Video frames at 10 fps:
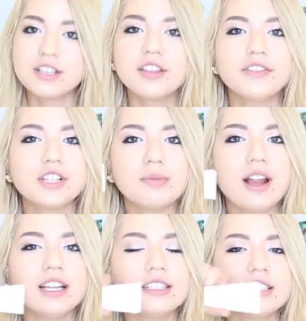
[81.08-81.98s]
So the first
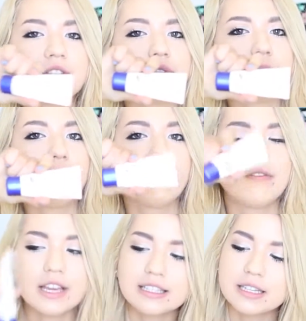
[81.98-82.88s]
product is the Rimmel
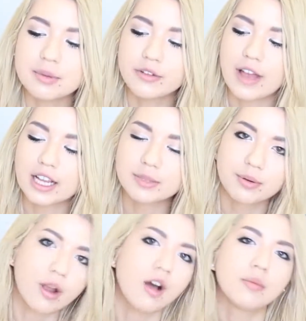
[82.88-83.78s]
Fix and Perfect
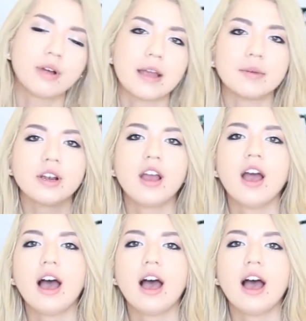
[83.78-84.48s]
Pro Primer.